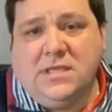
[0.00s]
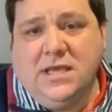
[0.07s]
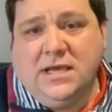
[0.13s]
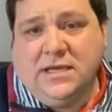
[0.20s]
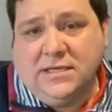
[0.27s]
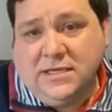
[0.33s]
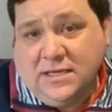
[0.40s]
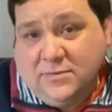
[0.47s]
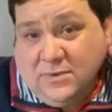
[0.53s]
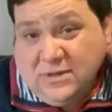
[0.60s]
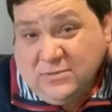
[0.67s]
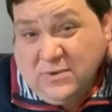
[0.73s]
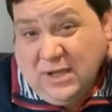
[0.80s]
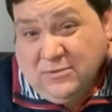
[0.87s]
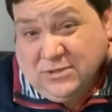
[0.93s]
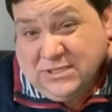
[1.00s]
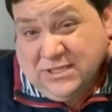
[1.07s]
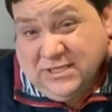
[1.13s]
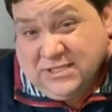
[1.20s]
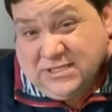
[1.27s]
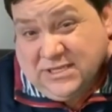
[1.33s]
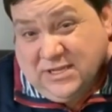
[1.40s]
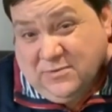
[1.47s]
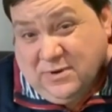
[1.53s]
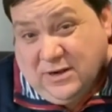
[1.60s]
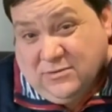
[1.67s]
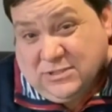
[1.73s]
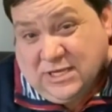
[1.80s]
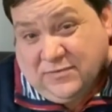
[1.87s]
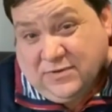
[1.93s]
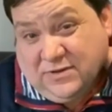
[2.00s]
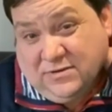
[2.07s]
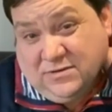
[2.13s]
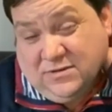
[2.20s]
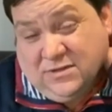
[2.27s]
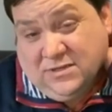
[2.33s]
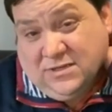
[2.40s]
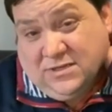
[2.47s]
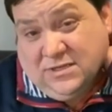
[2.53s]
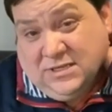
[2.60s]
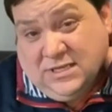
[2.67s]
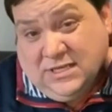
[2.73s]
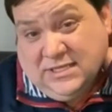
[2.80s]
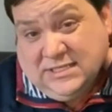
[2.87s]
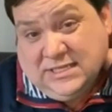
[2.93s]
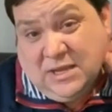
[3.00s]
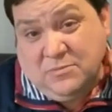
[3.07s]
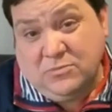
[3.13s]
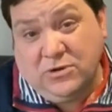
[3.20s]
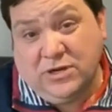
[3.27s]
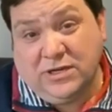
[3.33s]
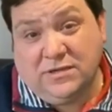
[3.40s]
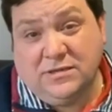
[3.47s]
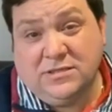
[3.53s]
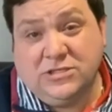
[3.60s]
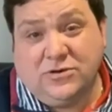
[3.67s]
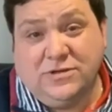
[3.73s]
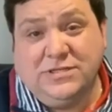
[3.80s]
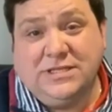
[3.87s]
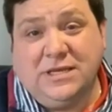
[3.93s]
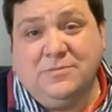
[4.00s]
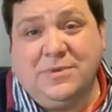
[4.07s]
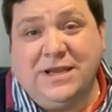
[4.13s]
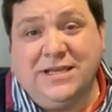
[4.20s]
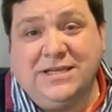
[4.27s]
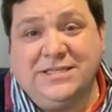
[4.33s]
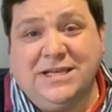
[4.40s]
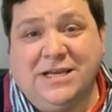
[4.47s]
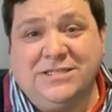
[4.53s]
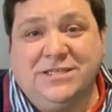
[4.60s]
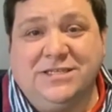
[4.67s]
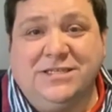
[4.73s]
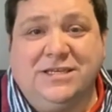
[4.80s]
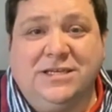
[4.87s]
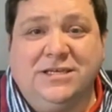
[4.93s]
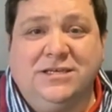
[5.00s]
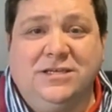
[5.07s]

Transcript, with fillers: I, I, I was in the state where I was having ten break, sorry, ten panic attacks a day,